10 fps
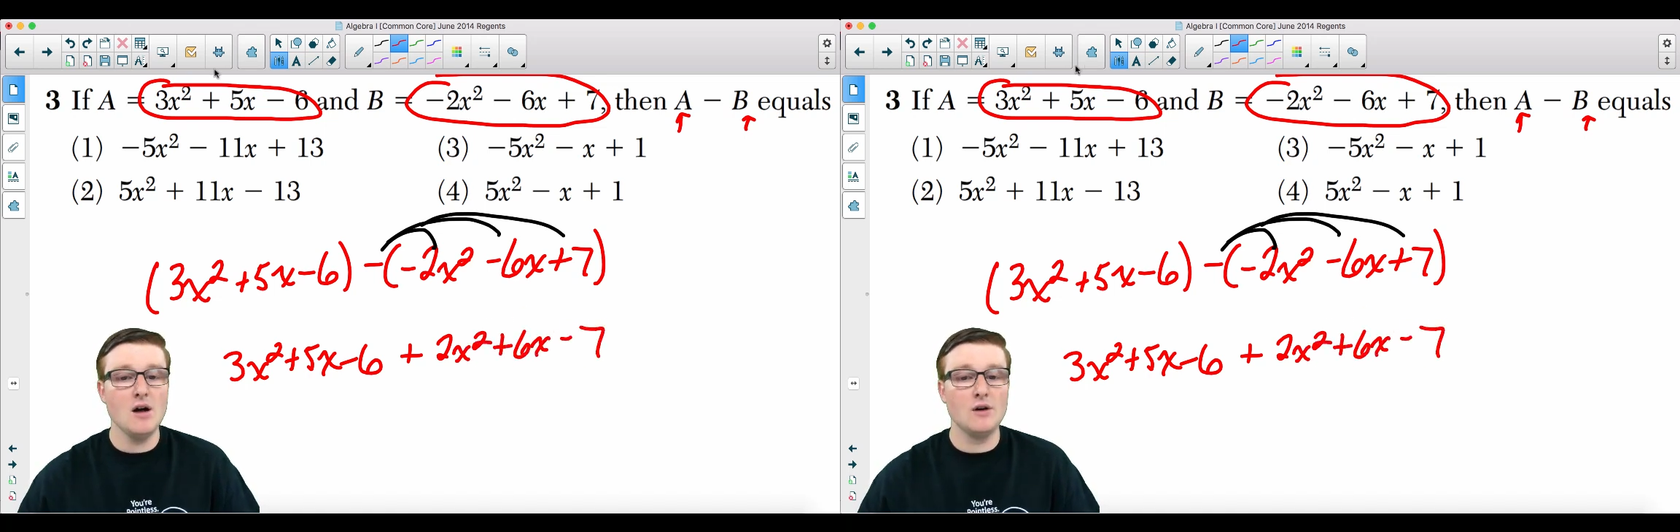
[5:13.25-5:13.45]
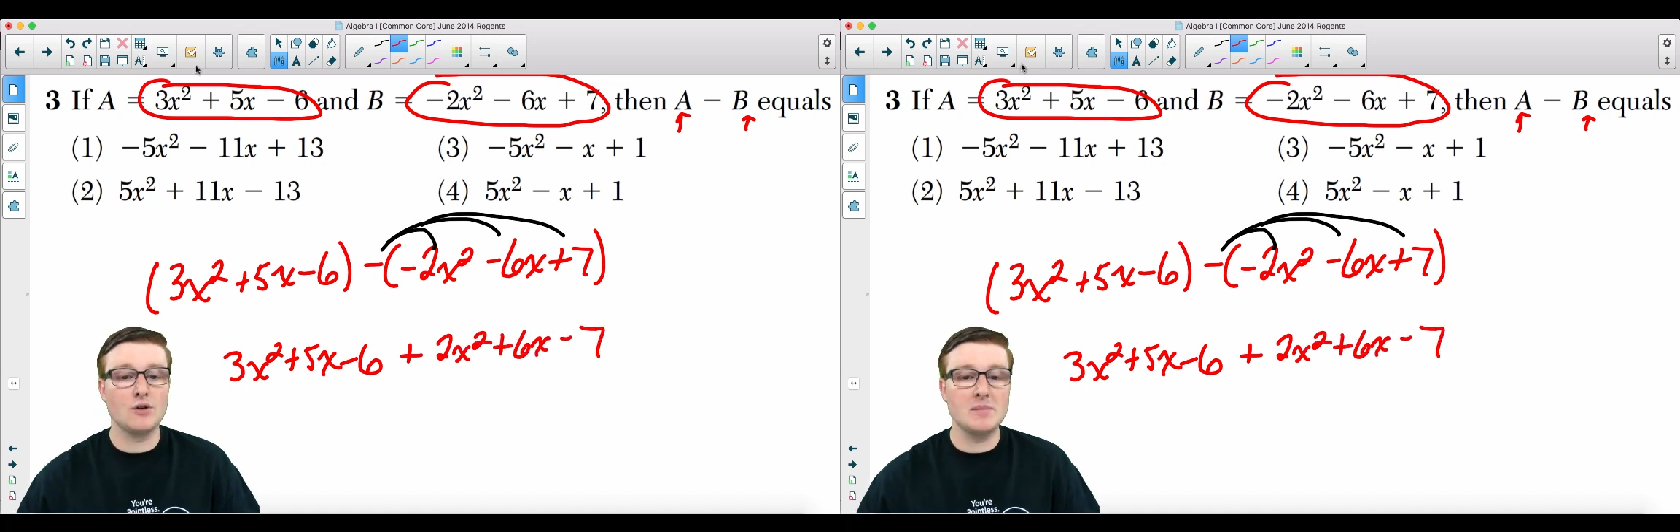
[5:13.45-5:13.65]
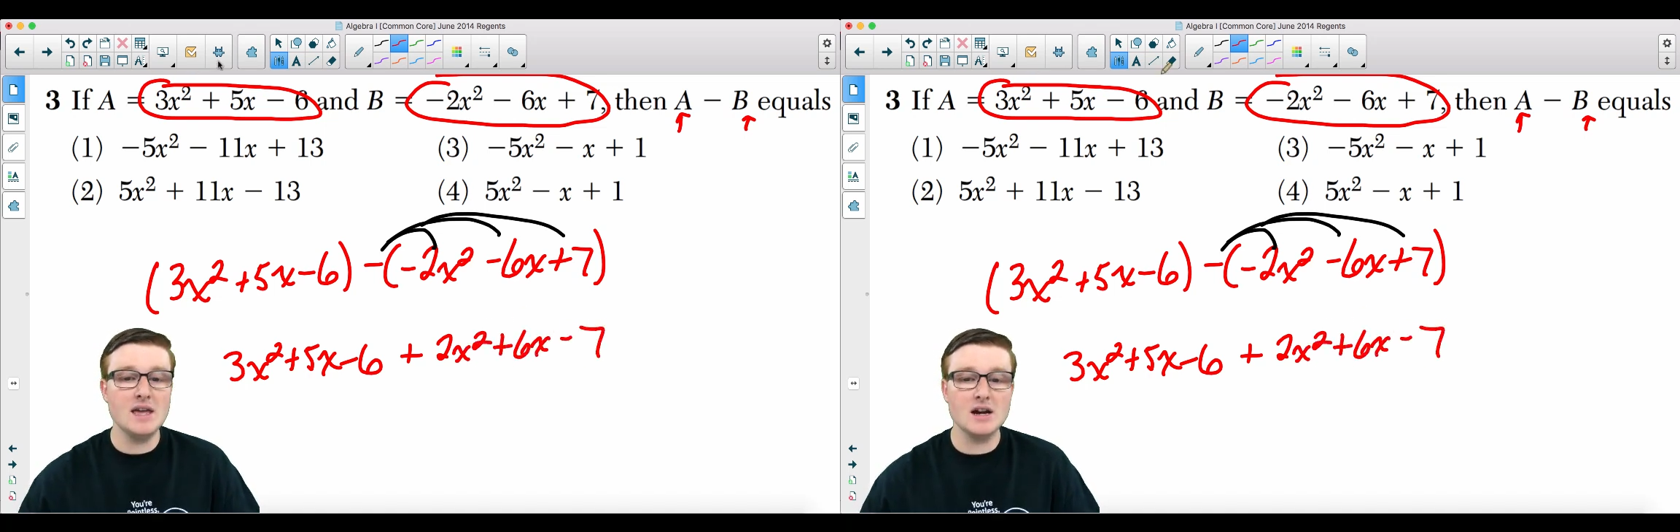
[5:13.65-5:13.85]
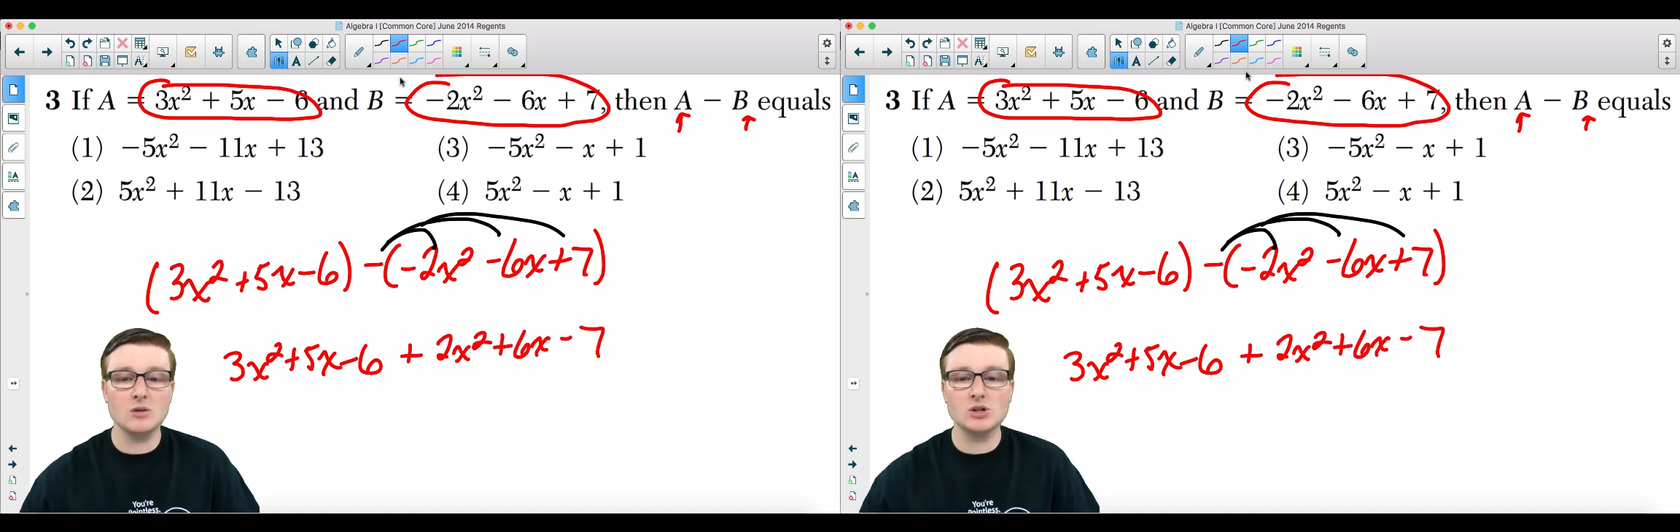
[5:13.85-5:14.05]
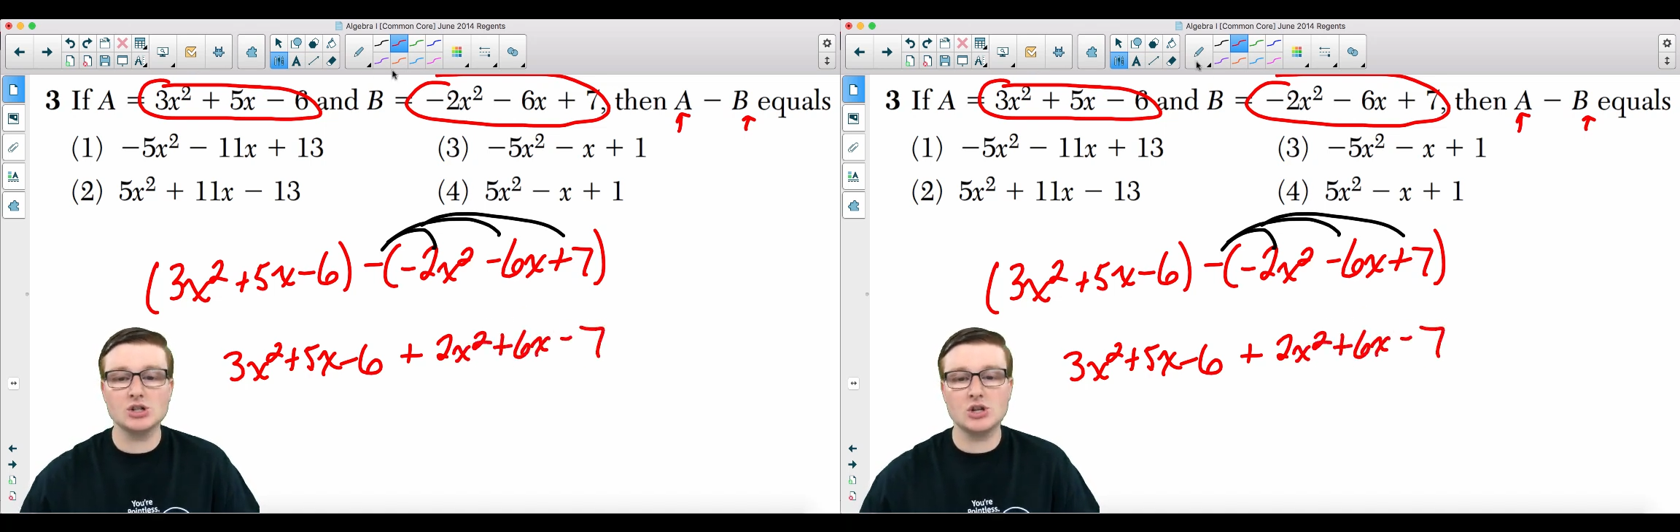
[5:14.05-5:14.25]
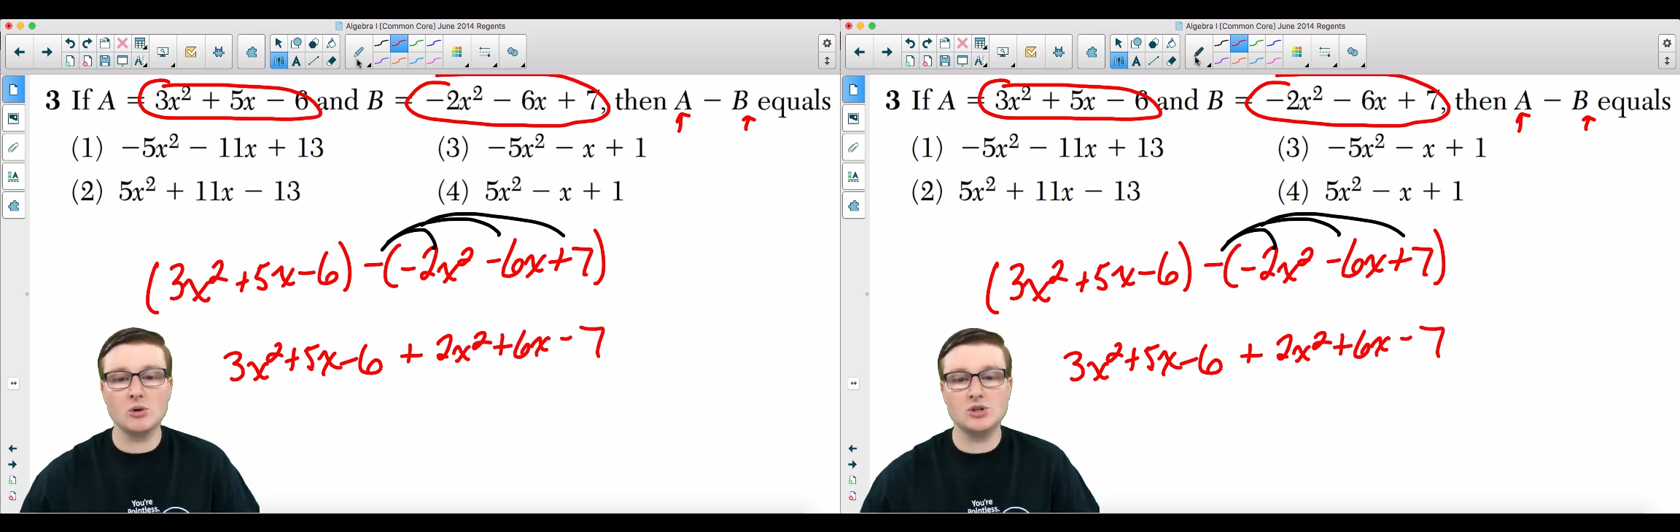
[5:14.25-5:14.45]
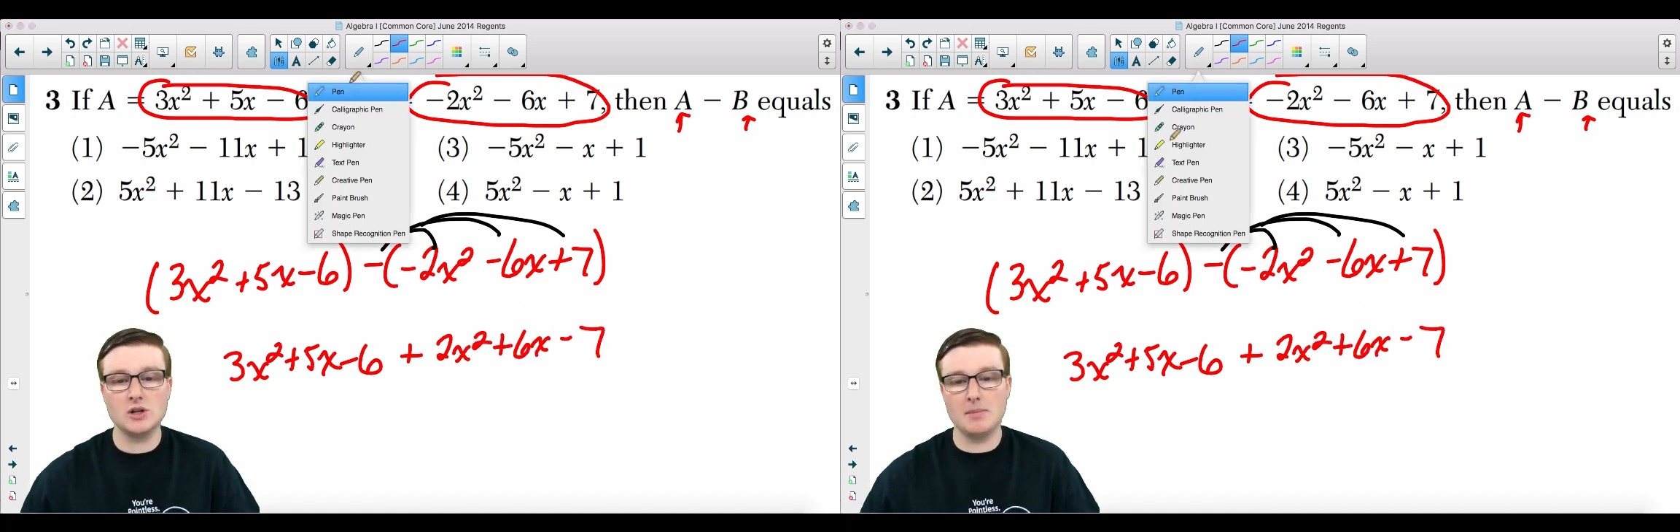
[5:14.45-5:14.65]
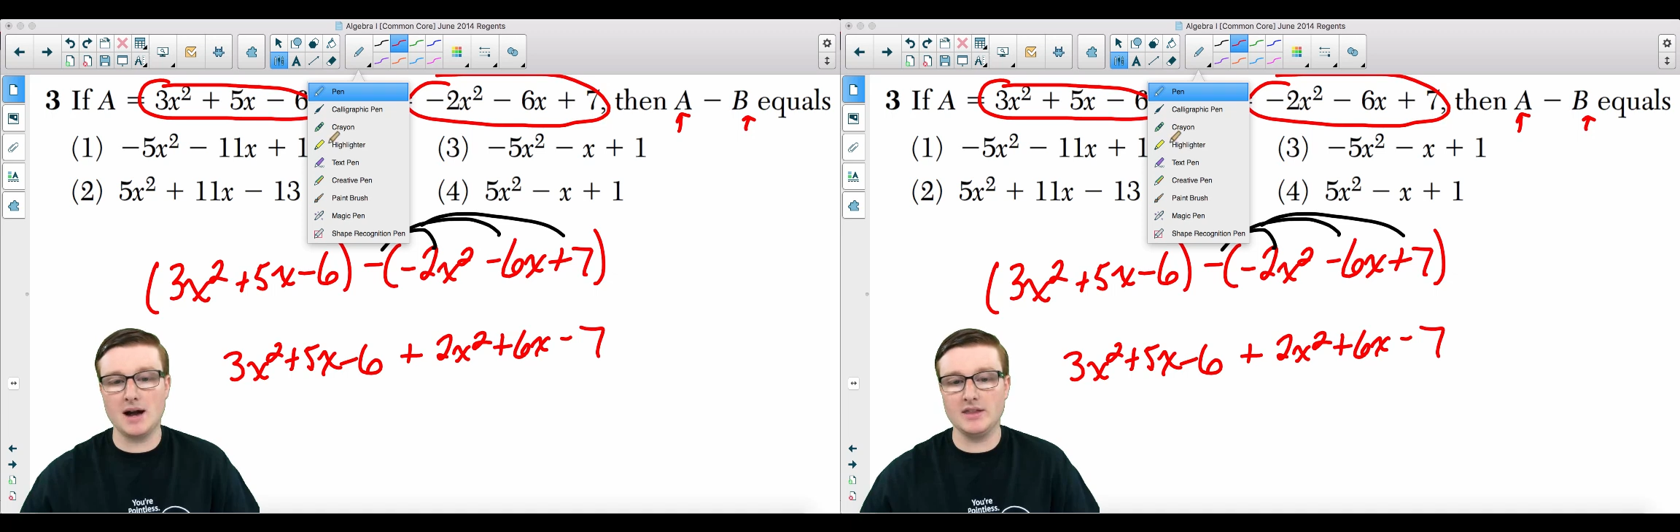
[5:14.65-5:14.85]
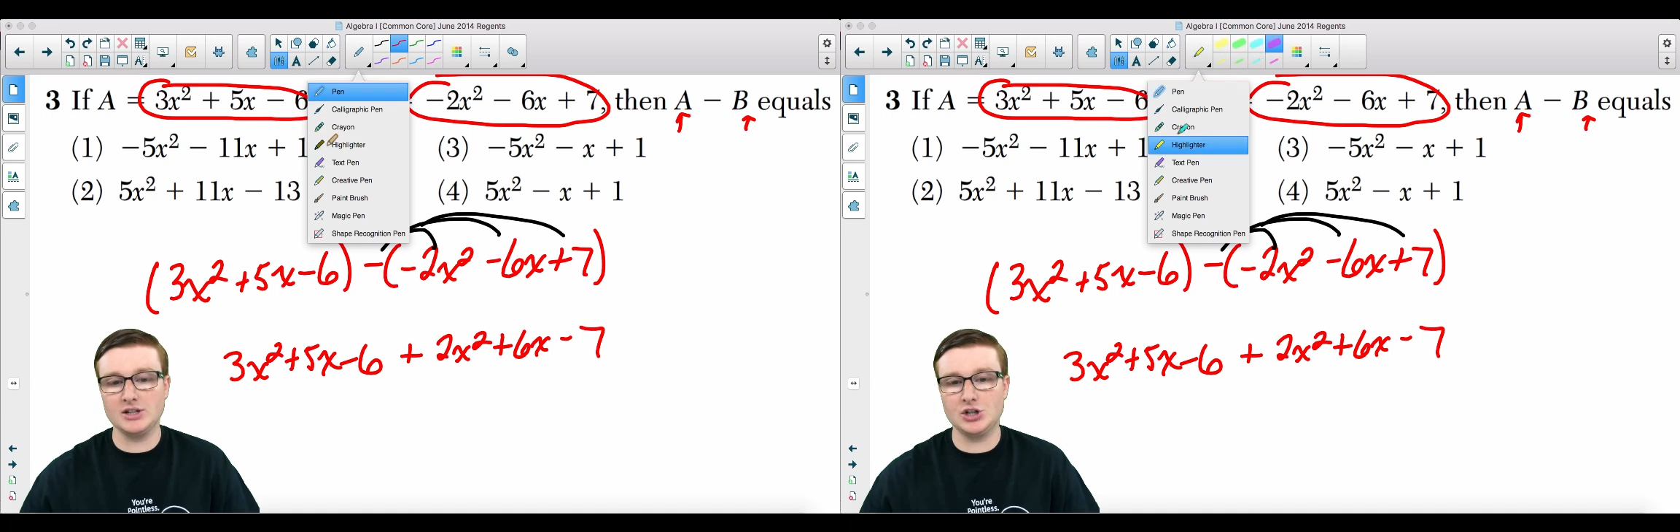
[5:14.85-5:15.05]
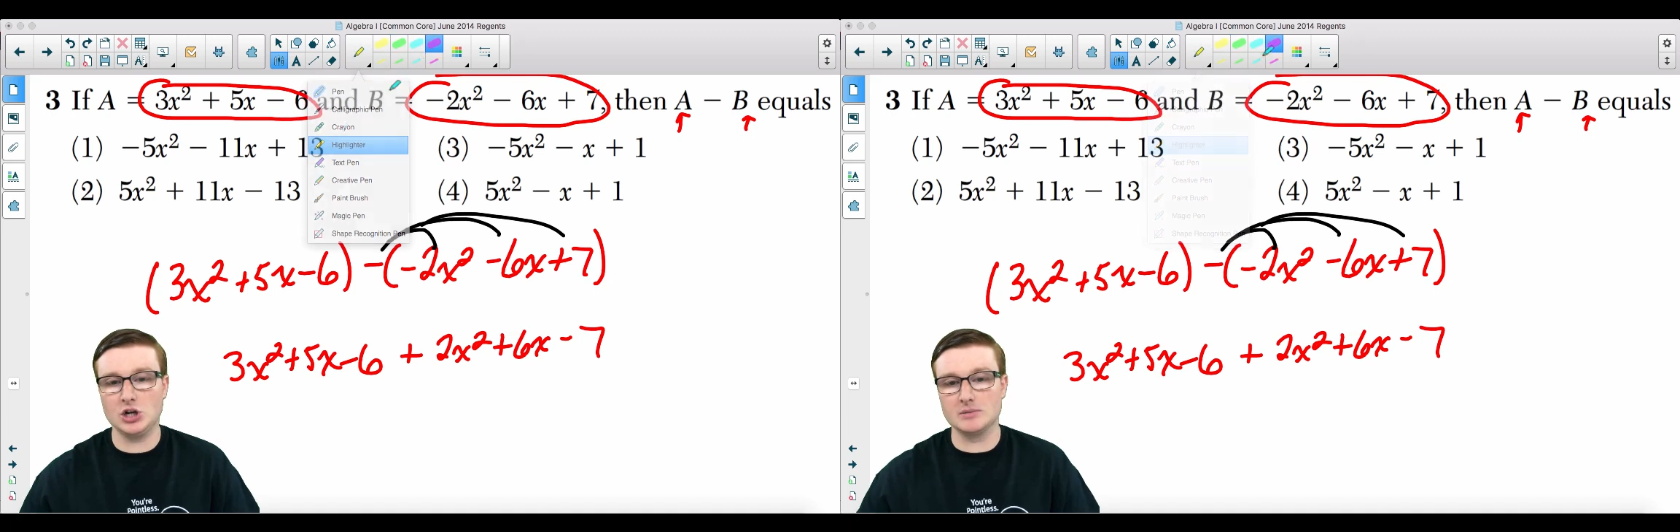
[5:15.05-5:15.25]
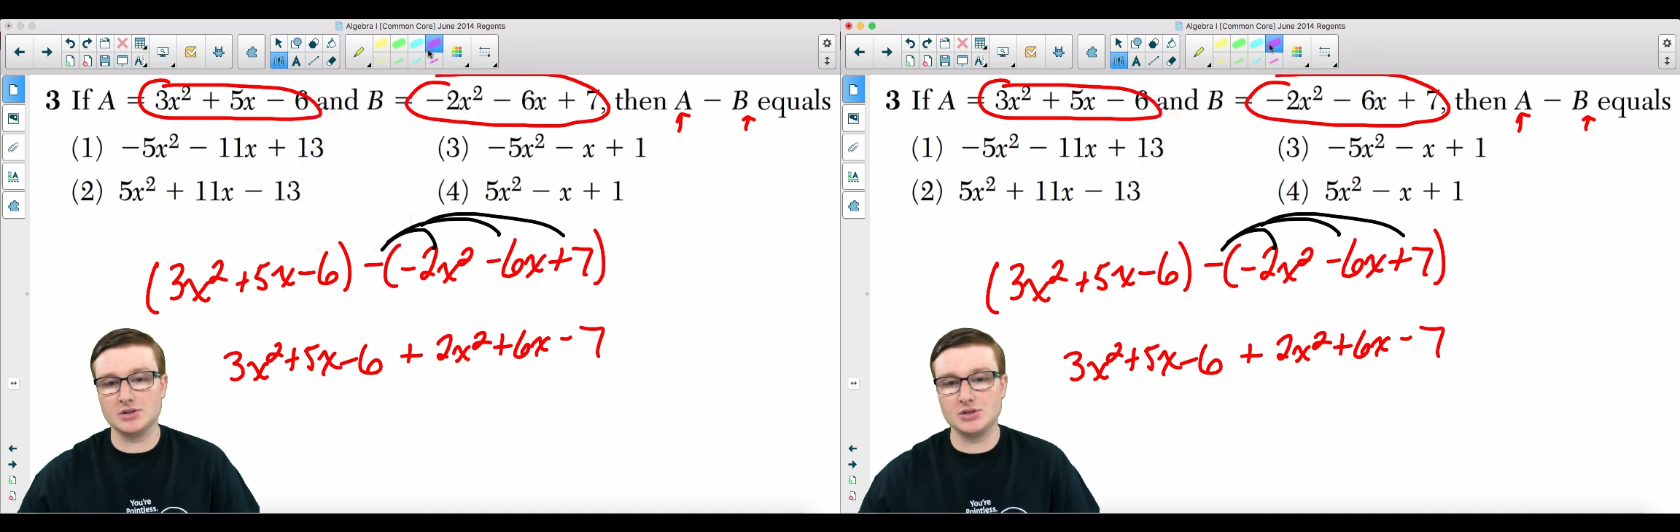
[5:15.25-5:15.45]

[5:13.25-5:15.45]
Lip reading: From here, we're just going to combine like terms.